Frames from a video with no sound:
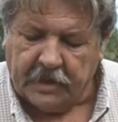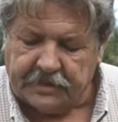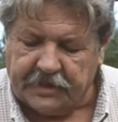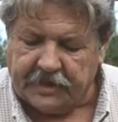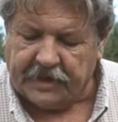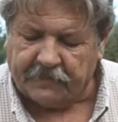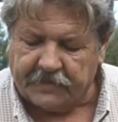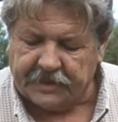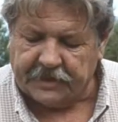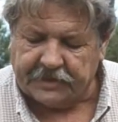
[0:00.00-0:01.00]
See the
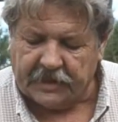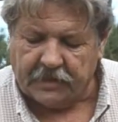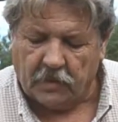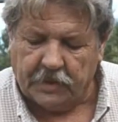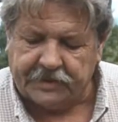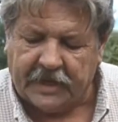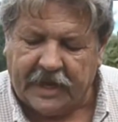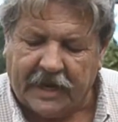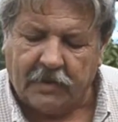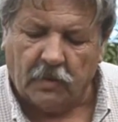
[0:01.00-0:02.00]
difference in the seed? One's a
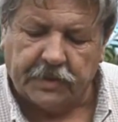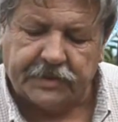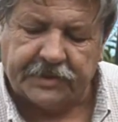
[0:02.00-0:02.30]
head and one's a